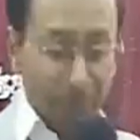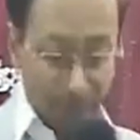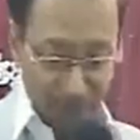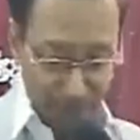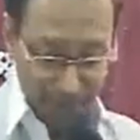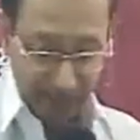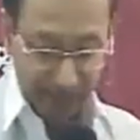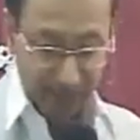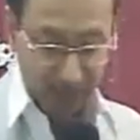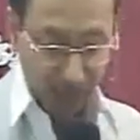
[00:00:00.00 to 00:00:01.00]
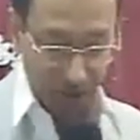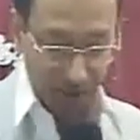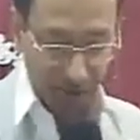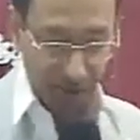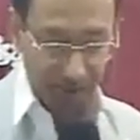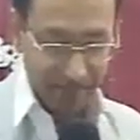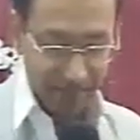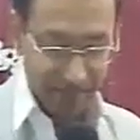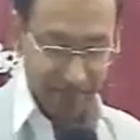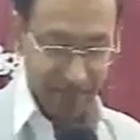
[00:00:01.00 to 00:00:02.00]
My mother is old,
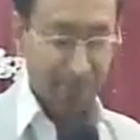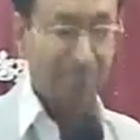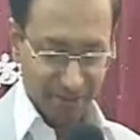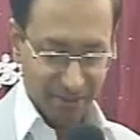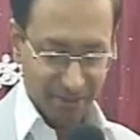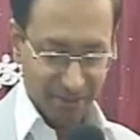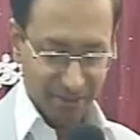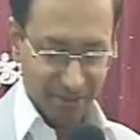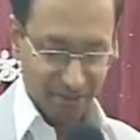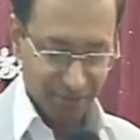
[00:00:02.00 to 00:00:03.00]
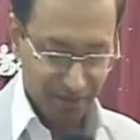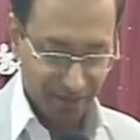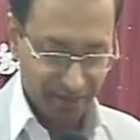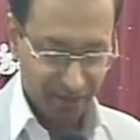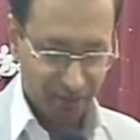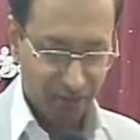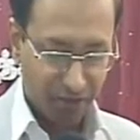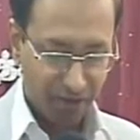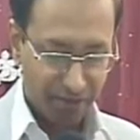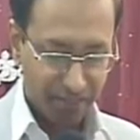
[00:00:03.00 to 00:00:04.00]
but God, the word of
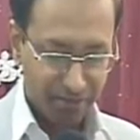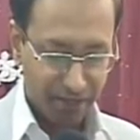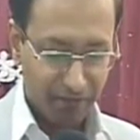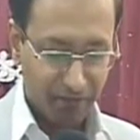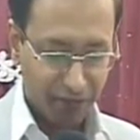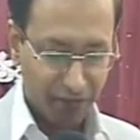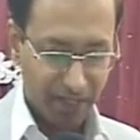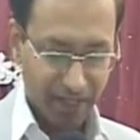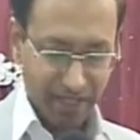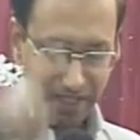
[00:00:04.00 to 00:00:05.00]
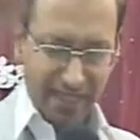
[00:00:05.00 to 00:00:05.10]
God is being fulfilled.